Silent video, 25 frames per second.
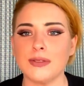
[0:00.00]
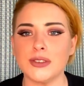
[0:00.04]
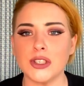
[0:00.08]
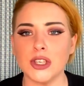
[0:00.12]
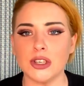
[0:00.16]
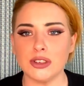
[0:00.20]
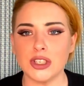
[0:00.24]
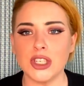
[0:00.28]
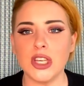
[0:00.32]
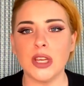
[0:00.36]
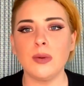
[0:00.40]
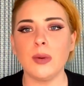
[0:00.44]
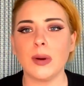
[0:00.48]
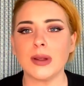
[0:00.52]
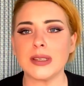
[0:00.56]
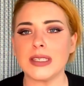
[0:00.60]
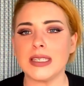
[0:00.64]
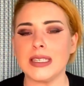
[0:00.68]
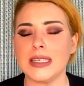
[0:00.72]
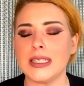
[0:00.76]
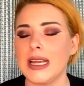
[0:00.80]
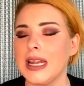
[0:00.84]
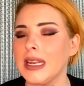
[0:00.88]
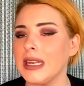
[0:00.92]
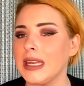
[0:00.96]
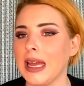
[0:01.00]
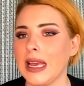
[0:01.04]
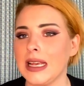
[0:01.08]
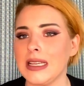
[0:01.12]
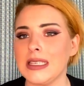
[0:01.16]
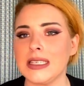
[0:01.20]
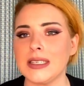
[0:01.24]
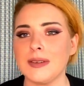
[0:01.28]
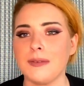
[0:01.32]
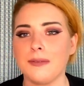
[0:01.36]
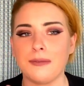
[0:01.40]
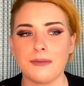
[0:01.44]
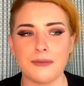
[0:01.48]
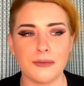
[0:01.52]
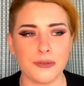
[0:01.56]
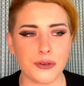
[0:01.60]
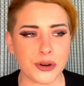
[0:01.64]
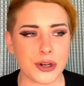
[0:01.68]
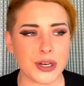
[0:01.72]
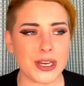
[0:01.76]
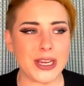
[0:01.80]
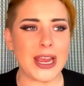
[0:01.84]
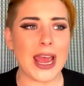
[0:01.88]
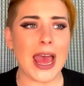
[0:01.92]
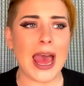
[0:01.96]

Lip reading: So she wanted a nice, free,